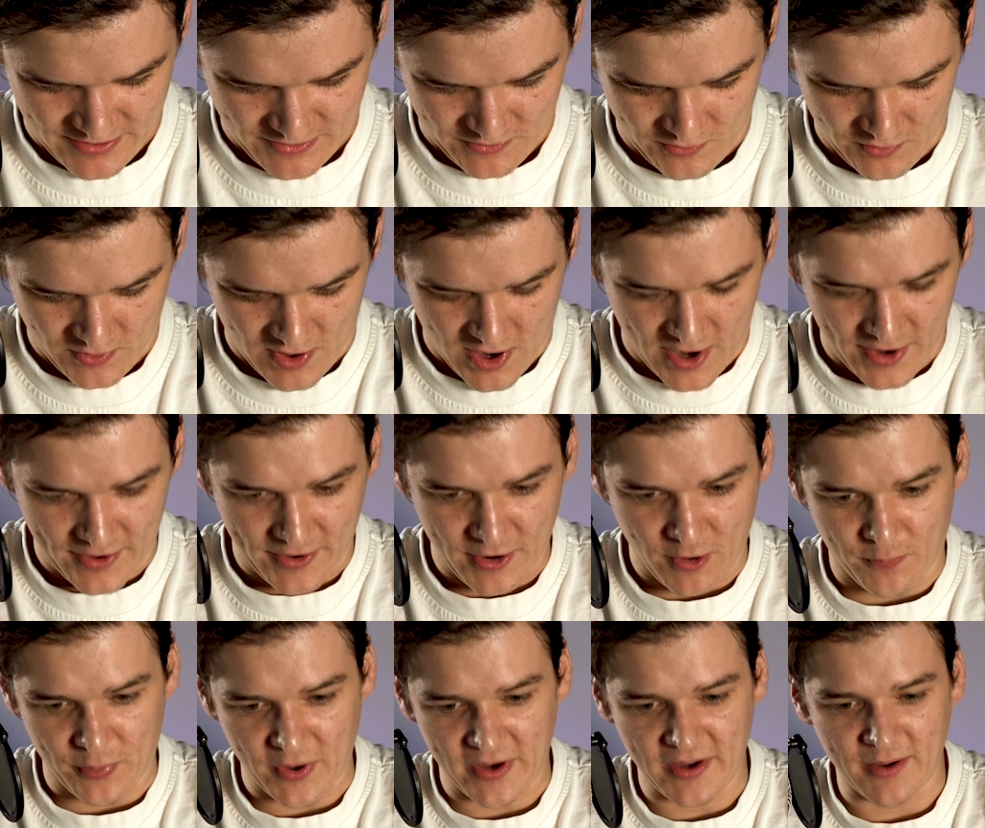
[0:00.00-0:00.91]

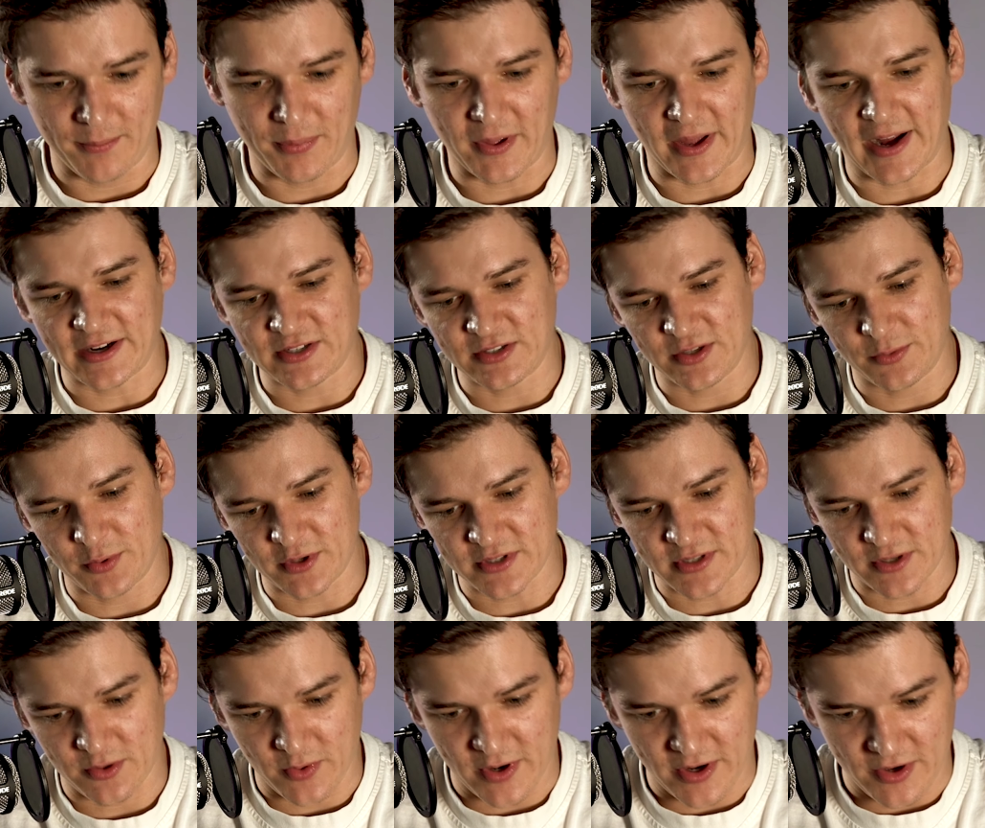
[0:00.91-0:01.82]
Rondo printing plate. I actually
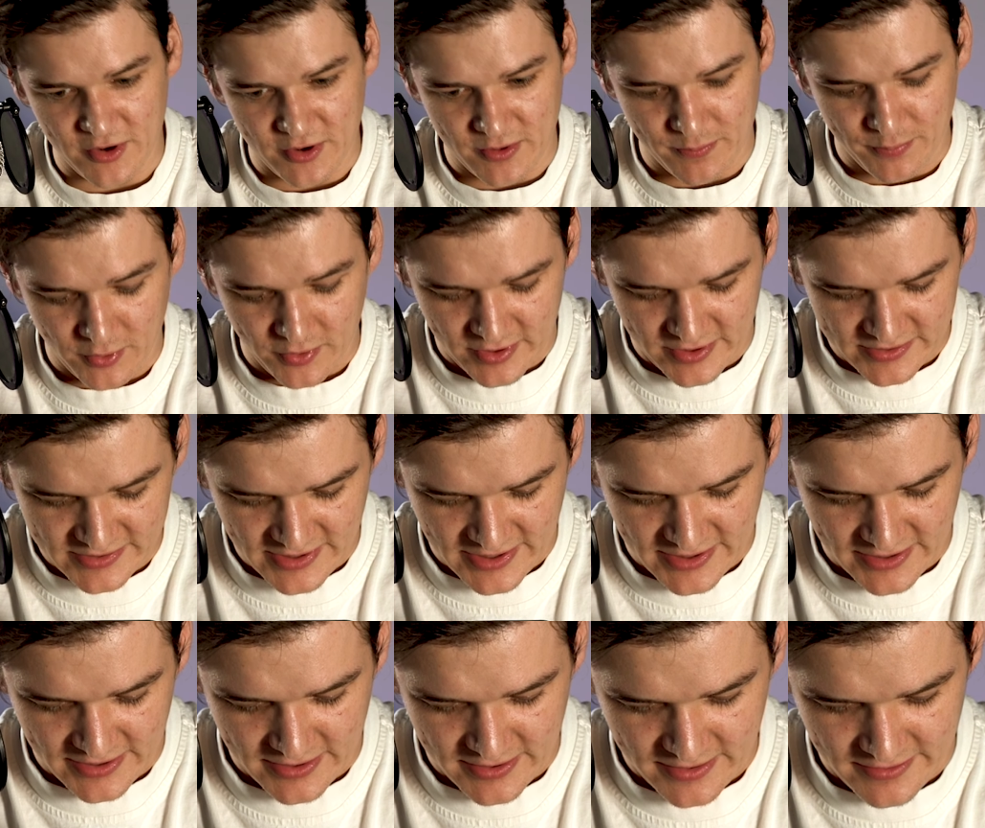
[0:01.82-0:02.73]
wasn't aware you could pull these
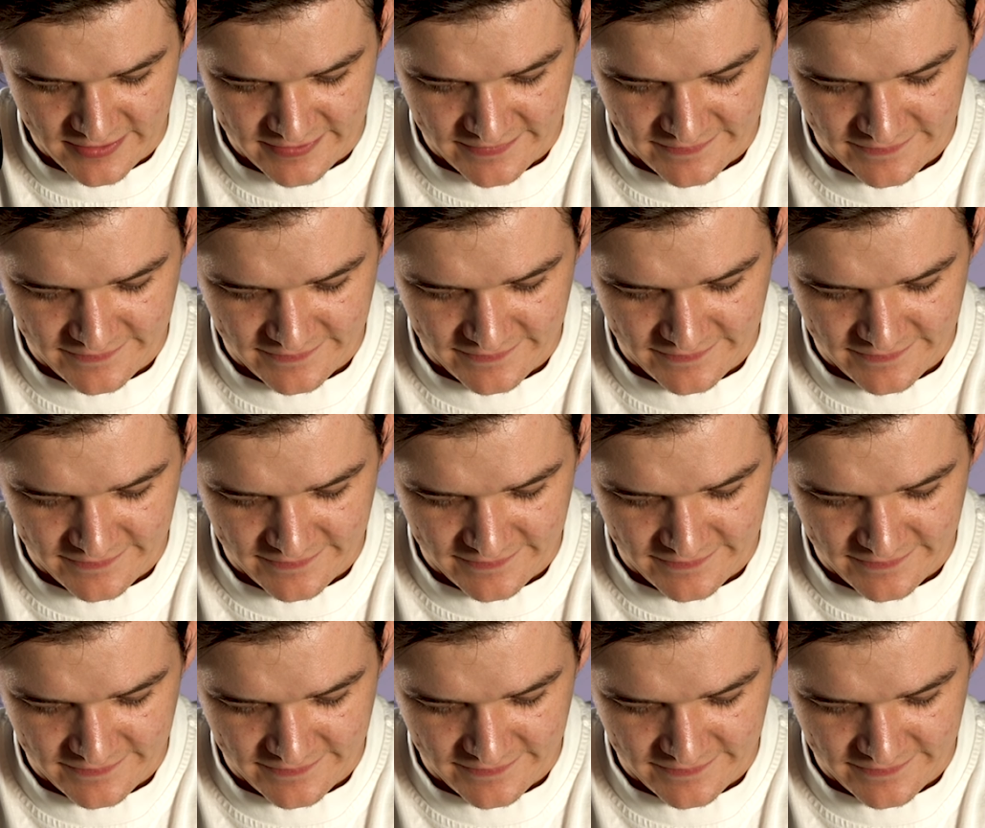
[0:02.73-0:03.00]
out of here.